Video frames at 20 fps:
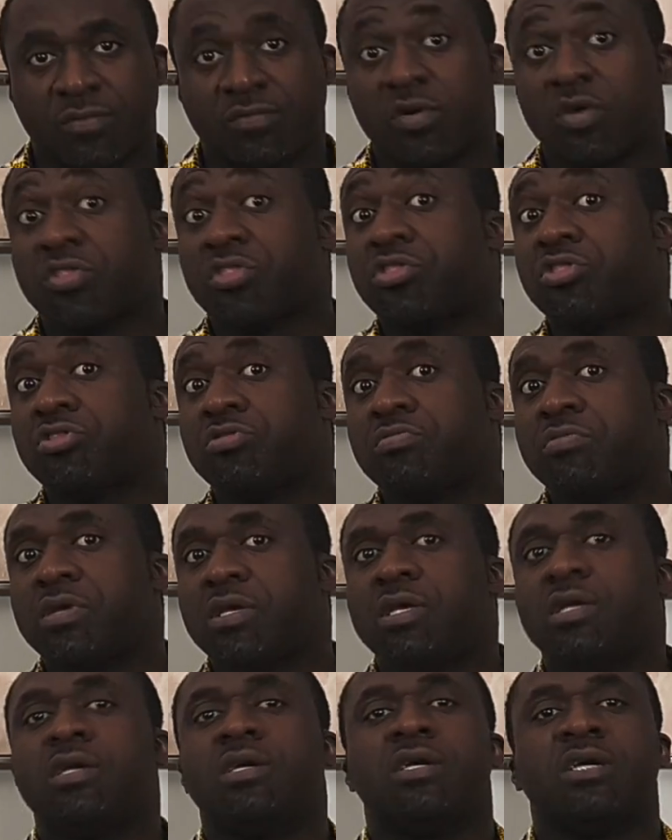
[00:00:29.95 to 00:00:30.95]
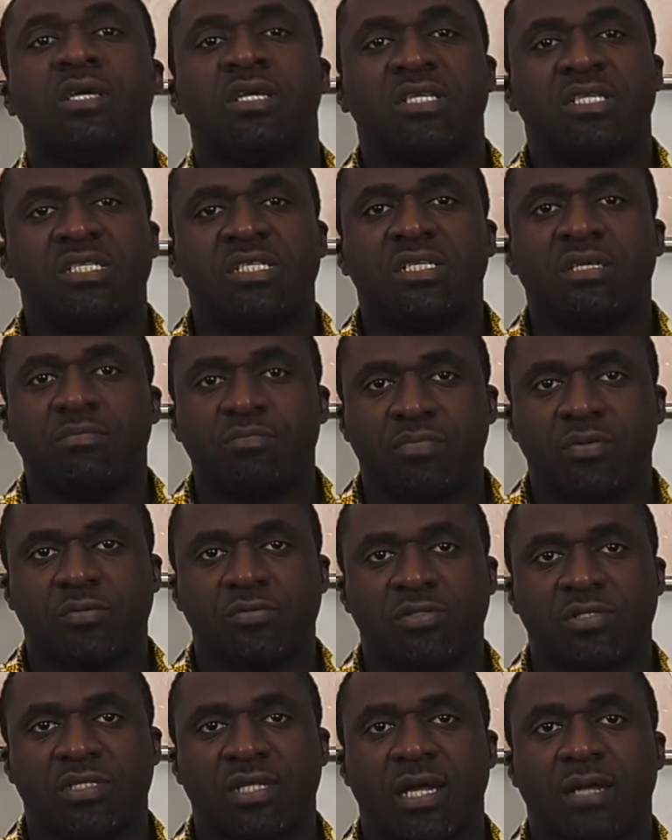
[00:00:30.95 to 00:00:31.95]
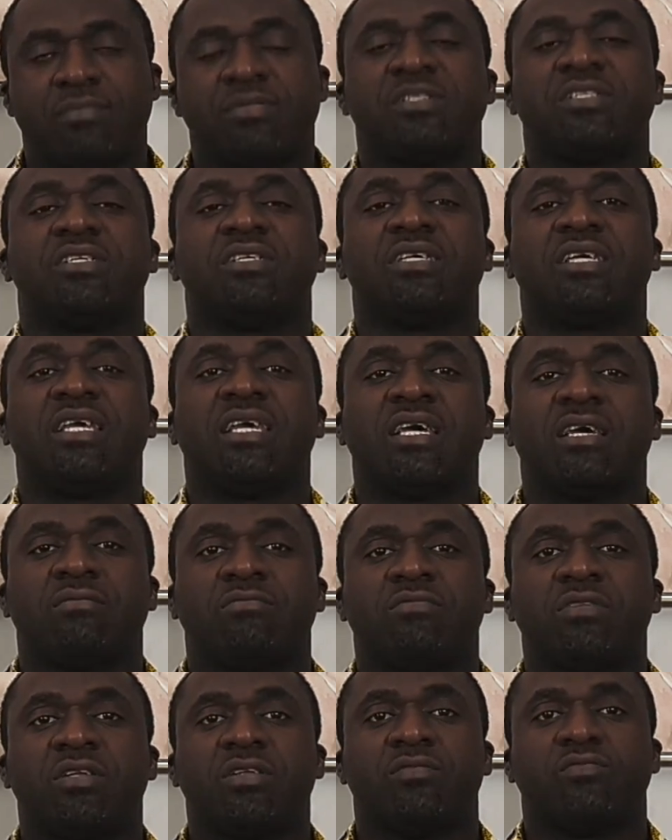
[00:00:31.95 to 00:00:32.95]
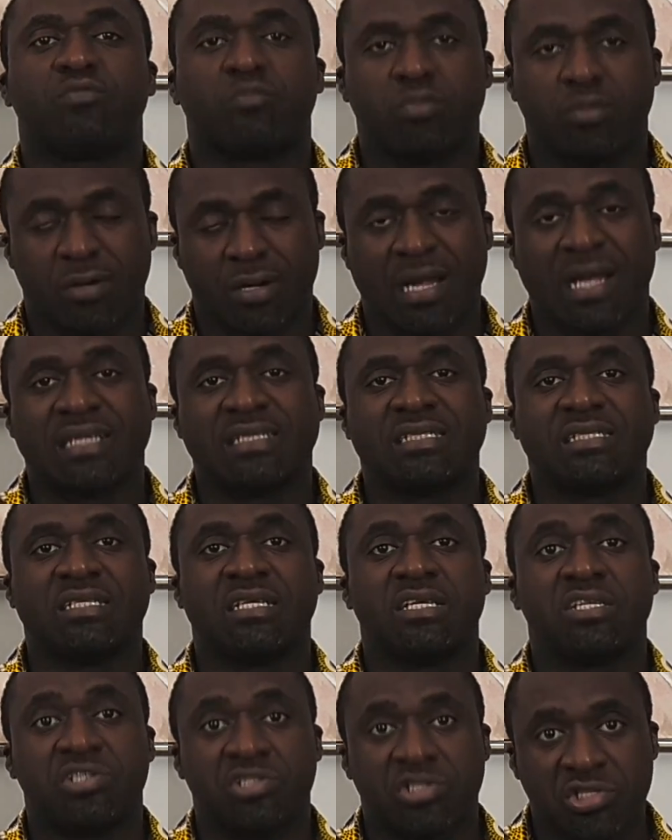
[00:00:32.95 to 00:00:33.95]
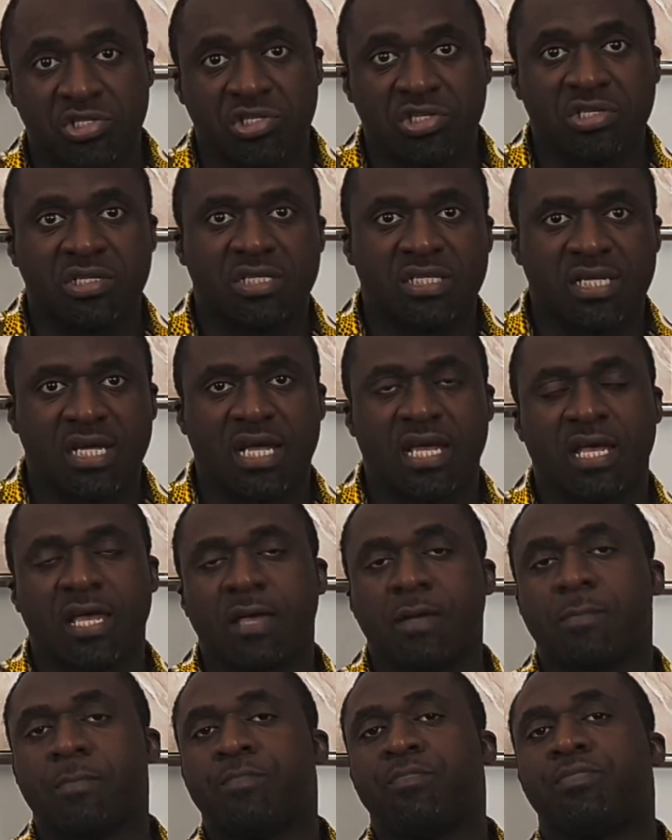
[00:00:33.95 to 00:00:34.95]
I've got three simple steps to get rid of procrastination today.